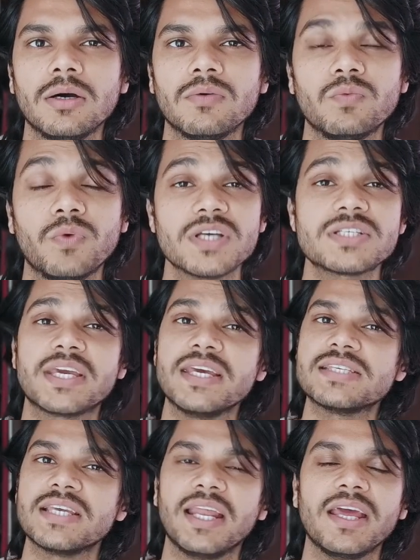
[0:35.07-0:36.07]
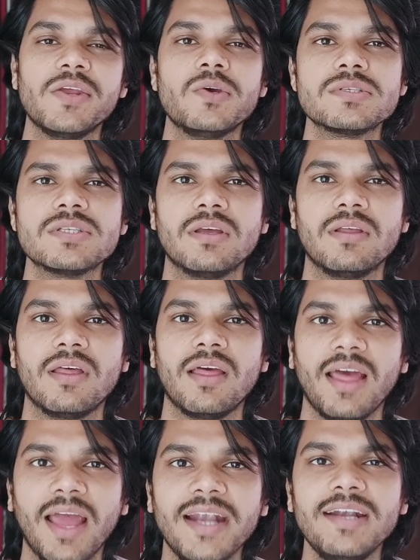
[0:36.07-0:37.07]
worst case scenarios,
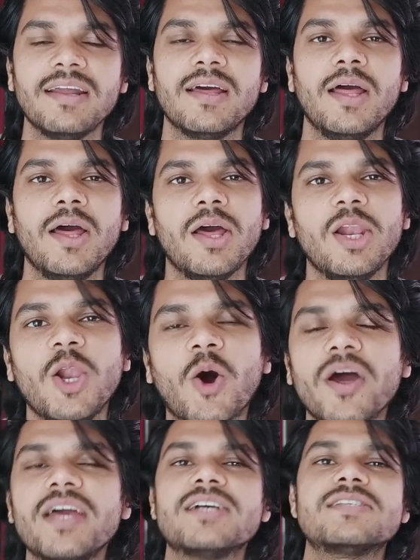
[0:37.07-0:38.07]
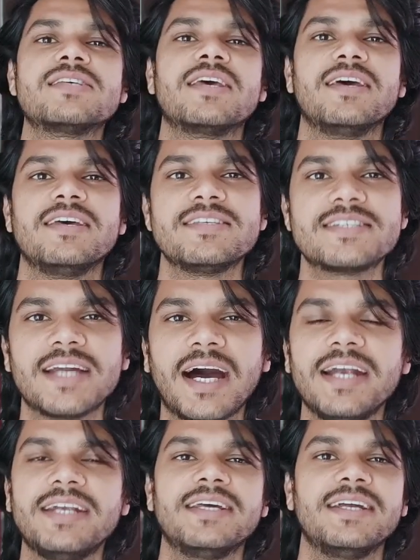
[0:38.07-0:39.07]
and lawyers
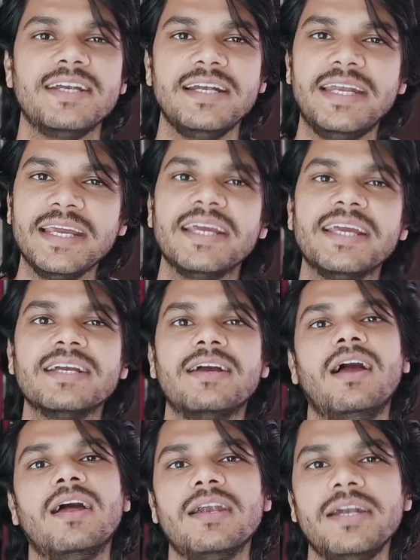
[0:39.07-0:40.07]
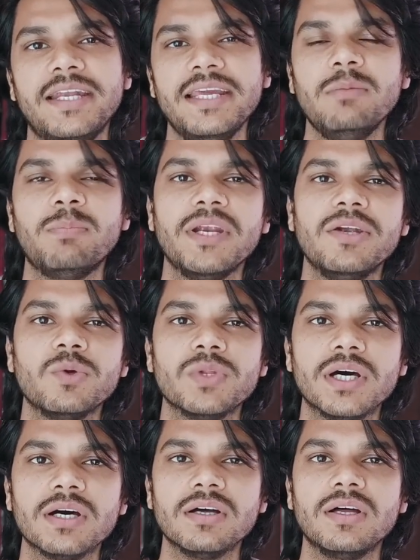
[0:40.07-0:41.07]
start digging deep into
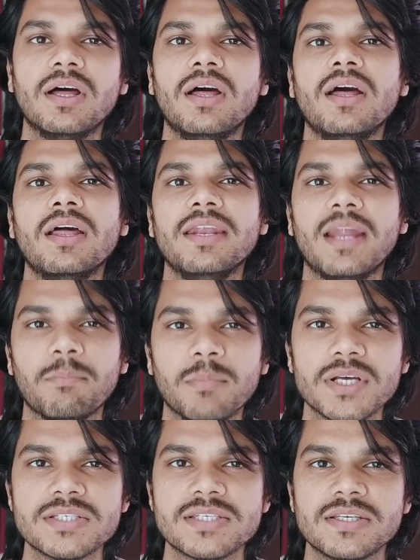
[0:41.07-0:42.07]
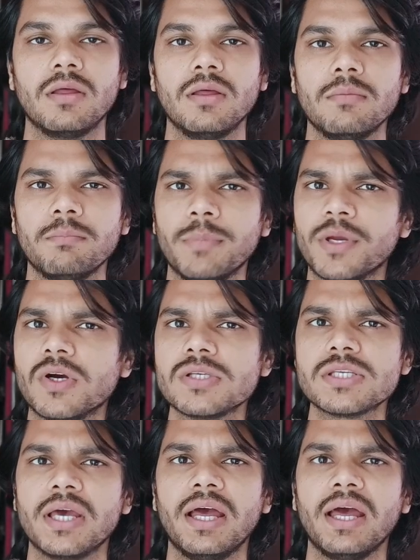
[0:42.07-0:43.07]
the numbers
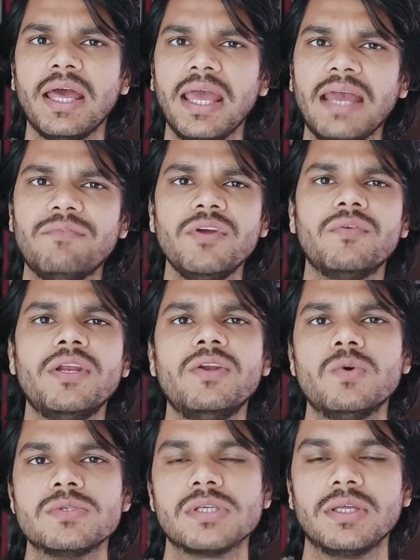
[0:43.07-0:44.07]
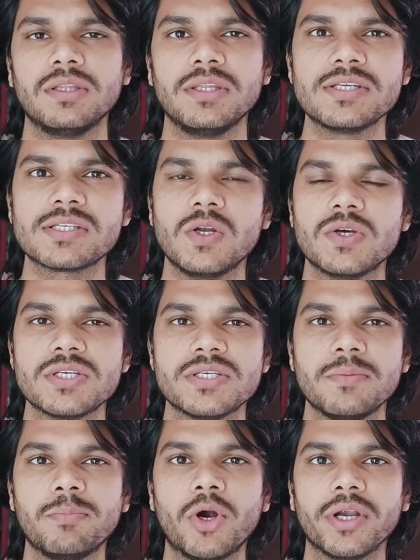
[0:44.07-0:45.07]
because everyone knows this clause is
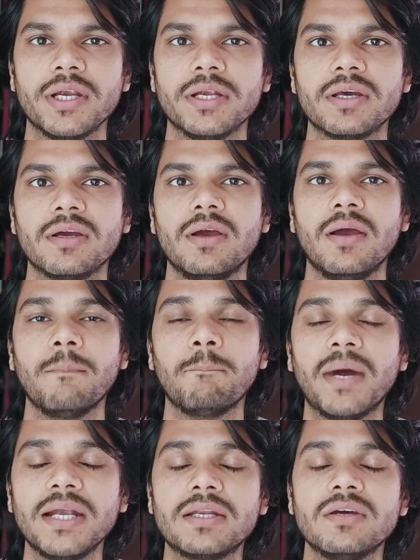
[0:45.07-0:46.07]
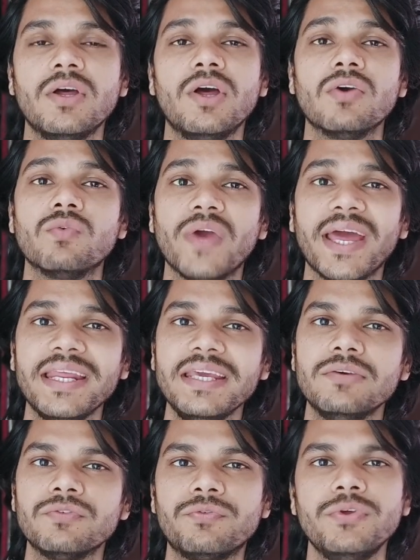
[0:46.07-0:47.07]
important, but
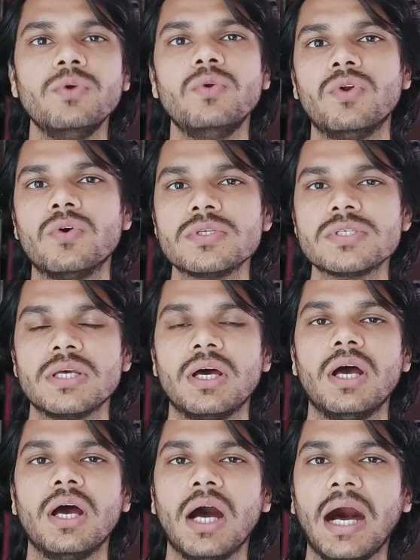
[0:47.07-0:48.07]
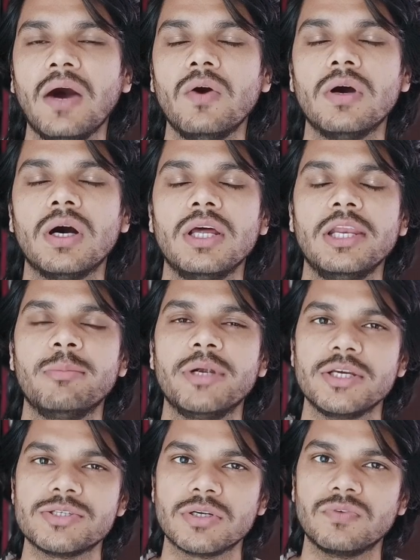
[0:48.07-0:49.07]
very few knows how a
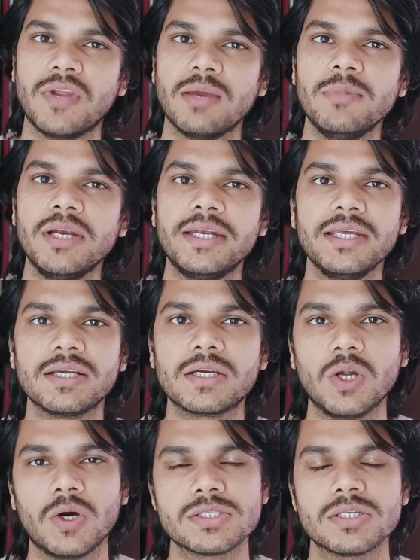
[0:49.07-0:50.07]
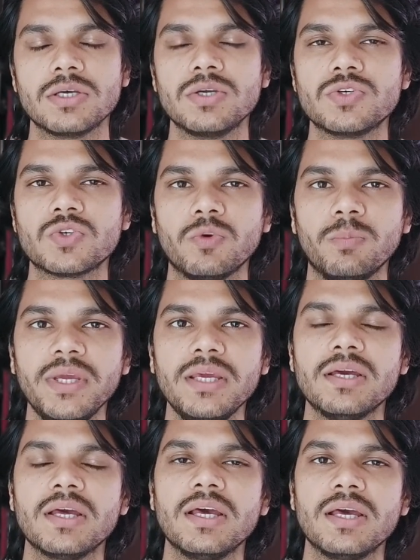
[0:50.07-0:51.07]
limitation of liability clause should be